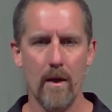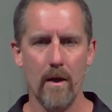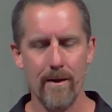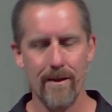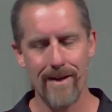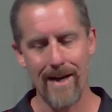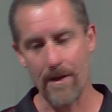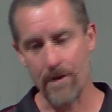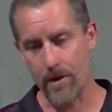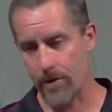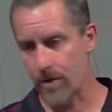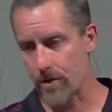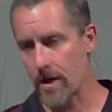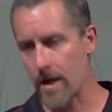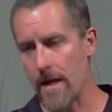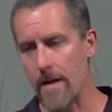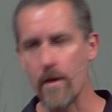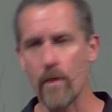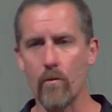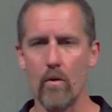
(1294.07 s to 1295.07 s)
Not that there's
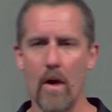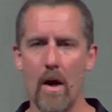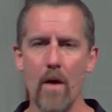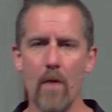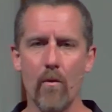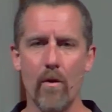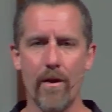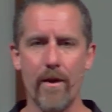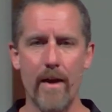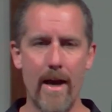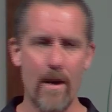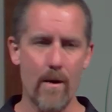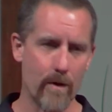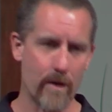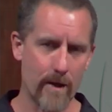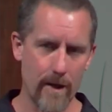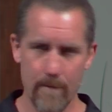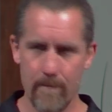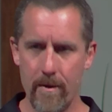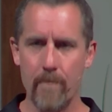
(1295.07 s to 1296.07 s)
anything wrong with that. We
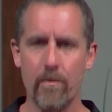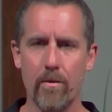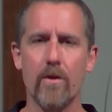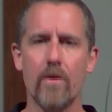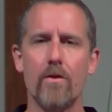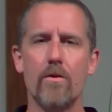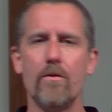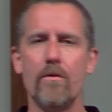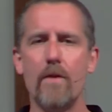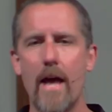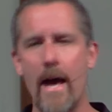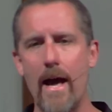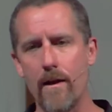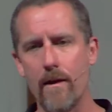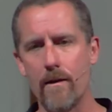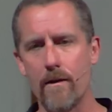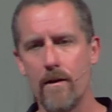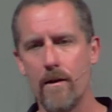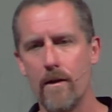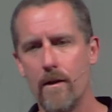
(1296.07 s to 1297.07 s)
need people to do that.
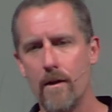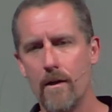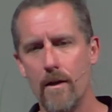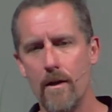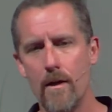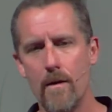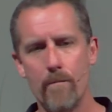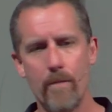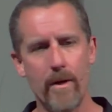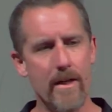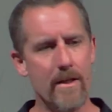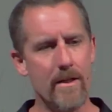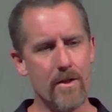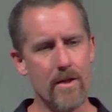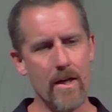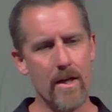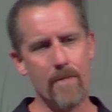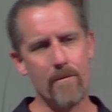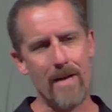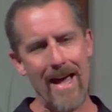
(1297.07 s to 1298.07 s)
But he
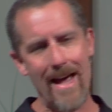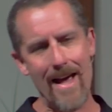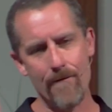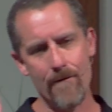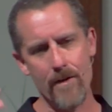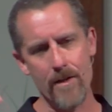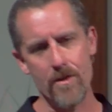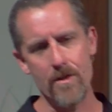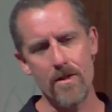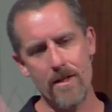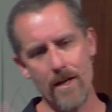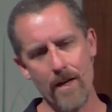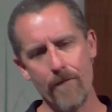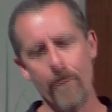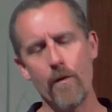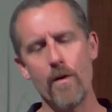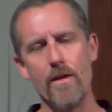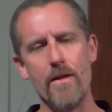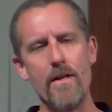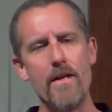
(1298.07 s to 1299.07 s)
seemed to have this
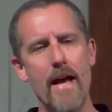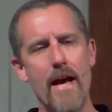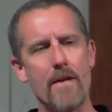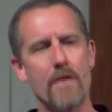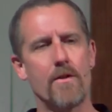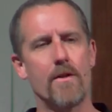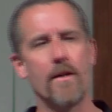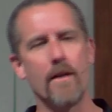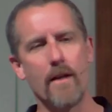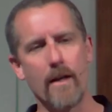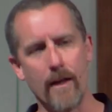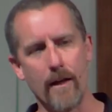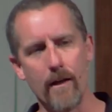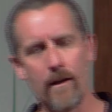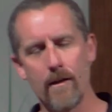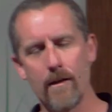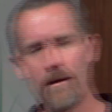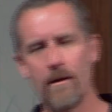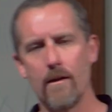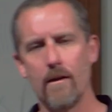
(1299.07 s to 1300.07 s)
different destiny.
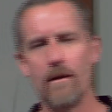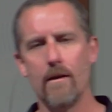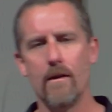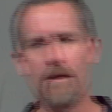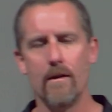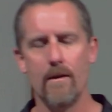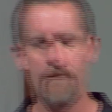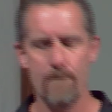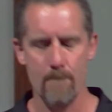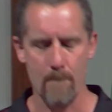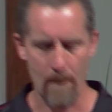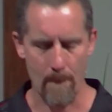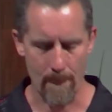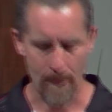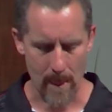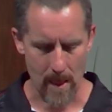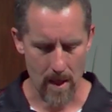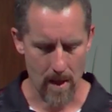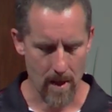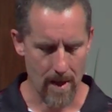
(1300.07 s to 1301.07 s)

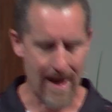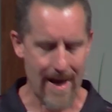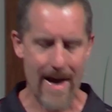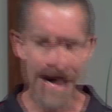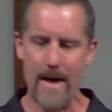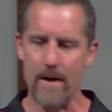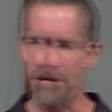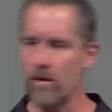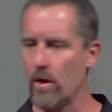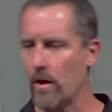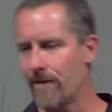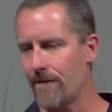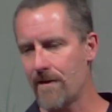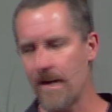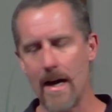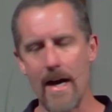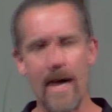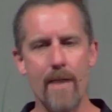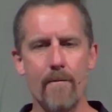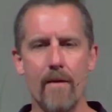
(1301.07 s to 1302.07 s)
I don't know if
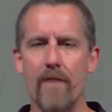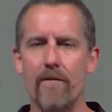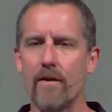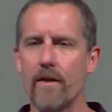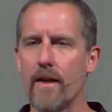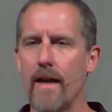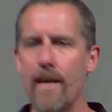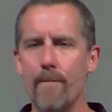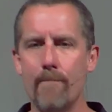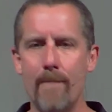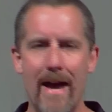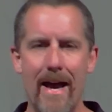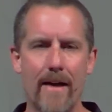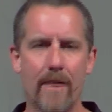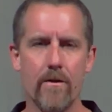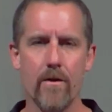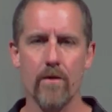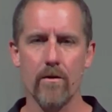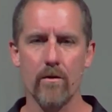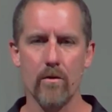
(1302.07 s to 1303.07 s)
Tom ever came back
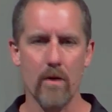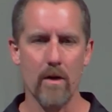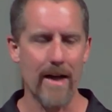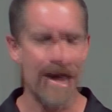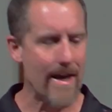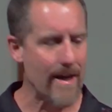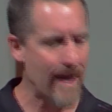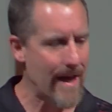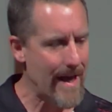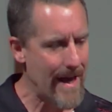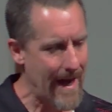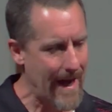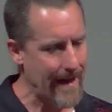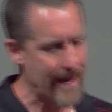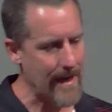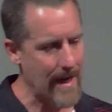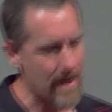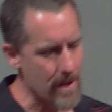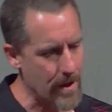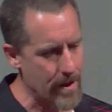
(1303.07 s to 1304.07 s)
to the Lord. I
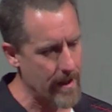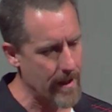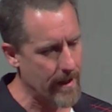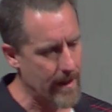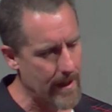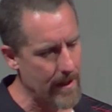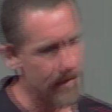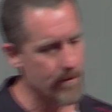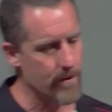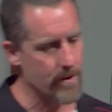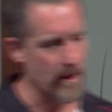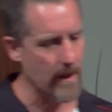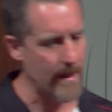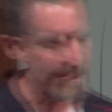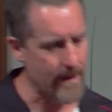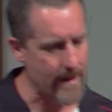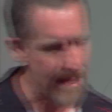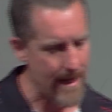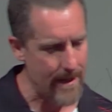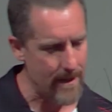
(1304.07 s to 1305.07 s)
kind of think he was like
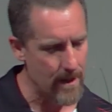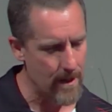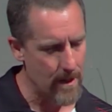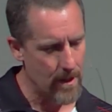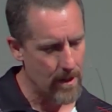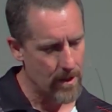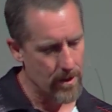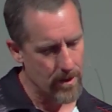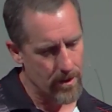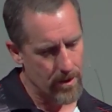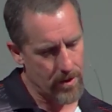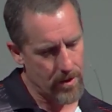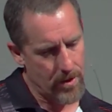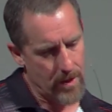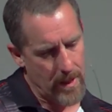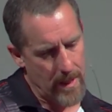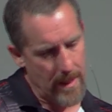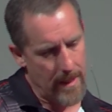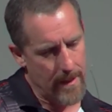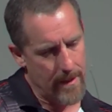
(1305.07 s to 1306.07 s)
that
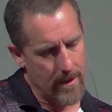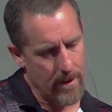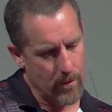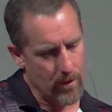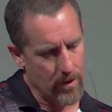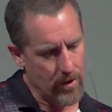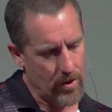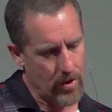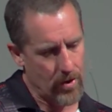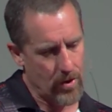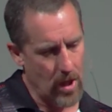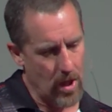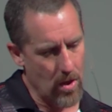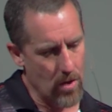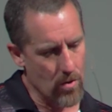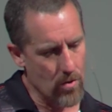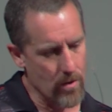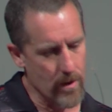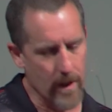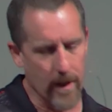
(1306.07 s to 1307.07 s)
seed that was
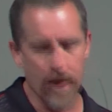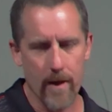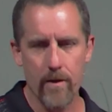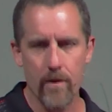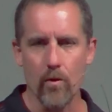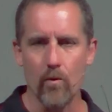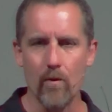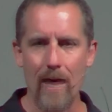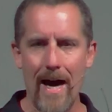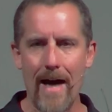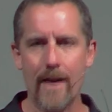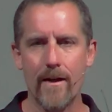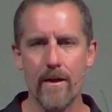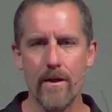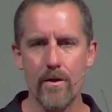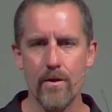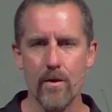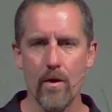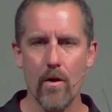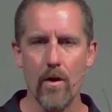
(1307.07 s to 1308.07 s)
sown in the rocky
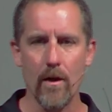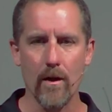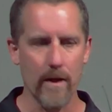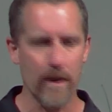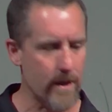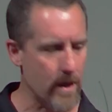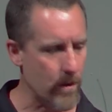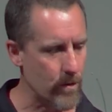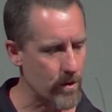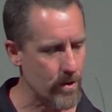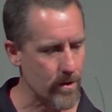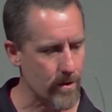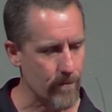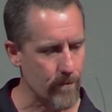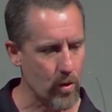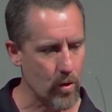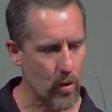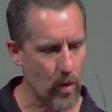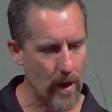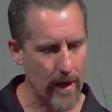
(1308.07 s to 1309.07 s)
soil, and there was some
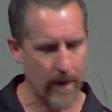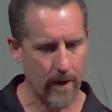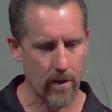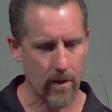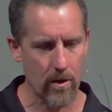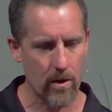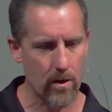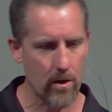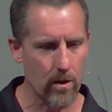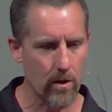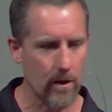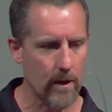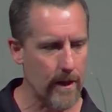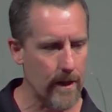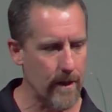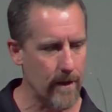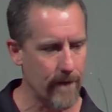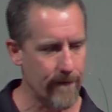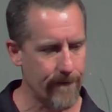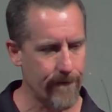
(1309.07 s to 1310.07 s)
quick early
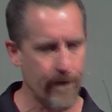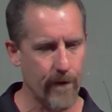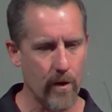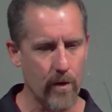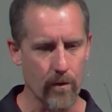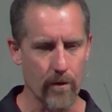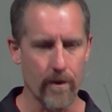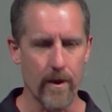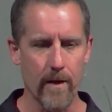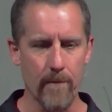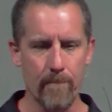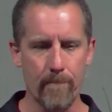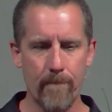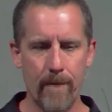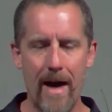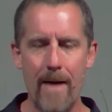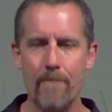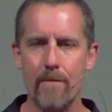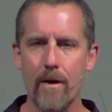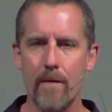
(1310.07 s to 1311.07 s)
fruit that
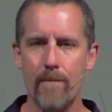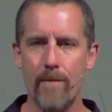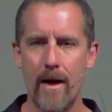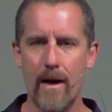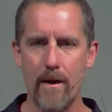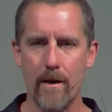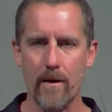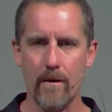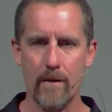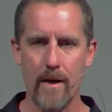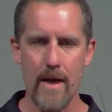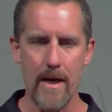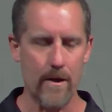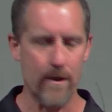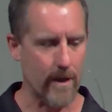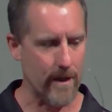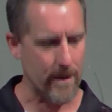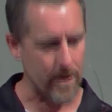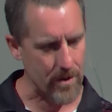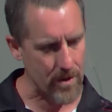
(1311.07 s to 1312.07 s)
popped up out of the ground,
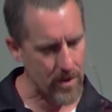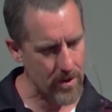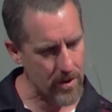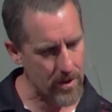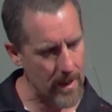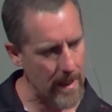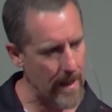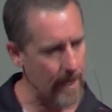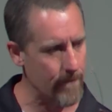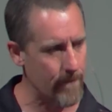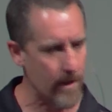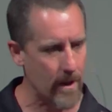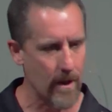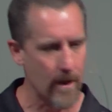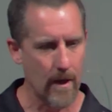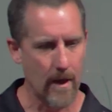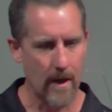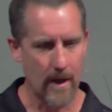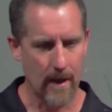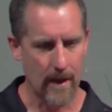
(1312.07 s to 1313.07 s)
and it seemed
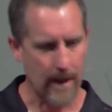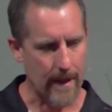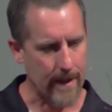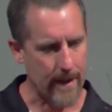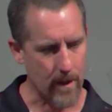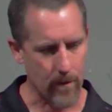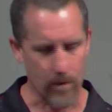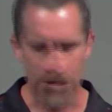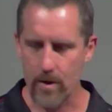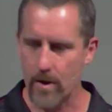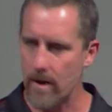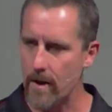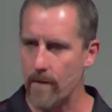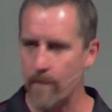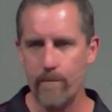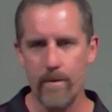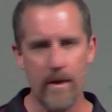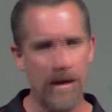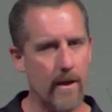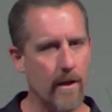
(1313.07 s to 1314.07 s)
like it was going to
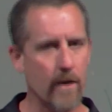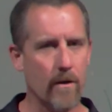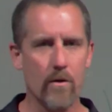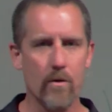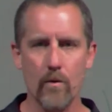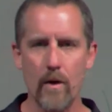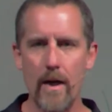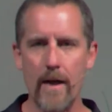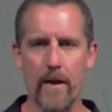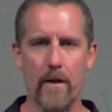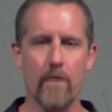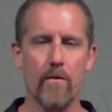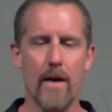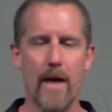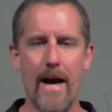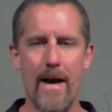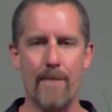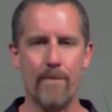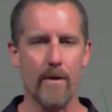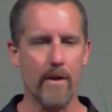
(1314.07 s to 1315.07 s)
be a great
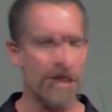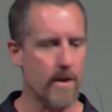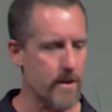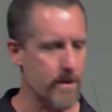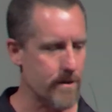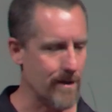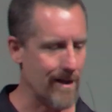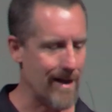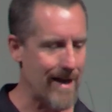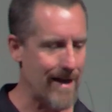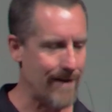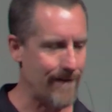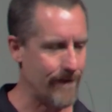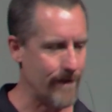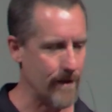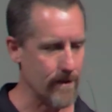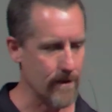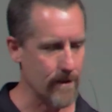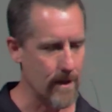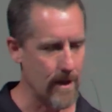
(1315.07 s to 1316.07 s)
crop in his life.
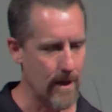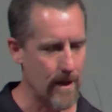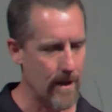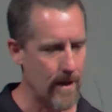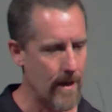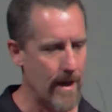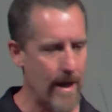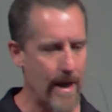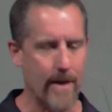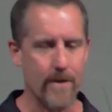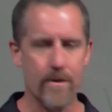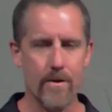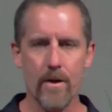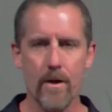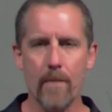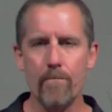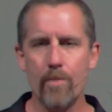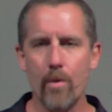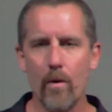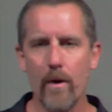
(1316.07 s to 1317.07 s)
And at
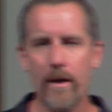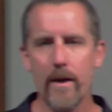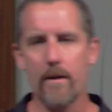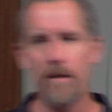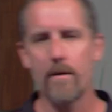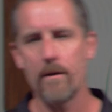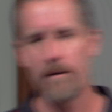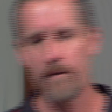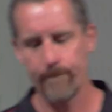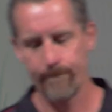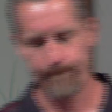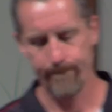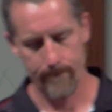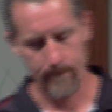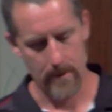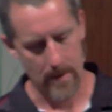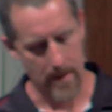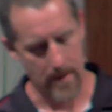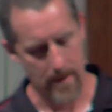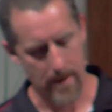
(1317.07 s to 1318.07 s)
some point,
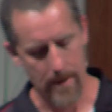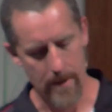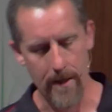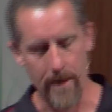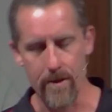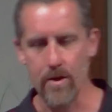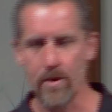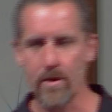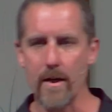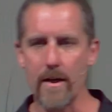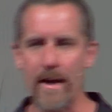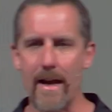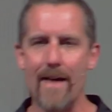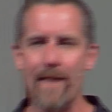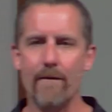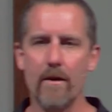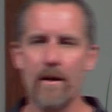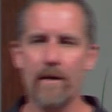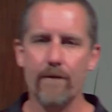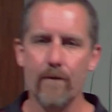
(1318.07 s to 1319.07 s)
it just didn't have
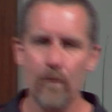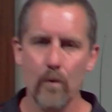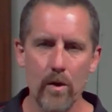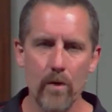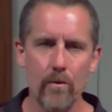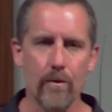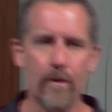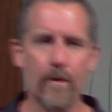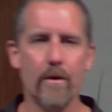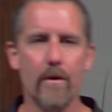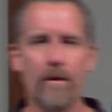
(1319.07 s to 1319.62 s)
enough root.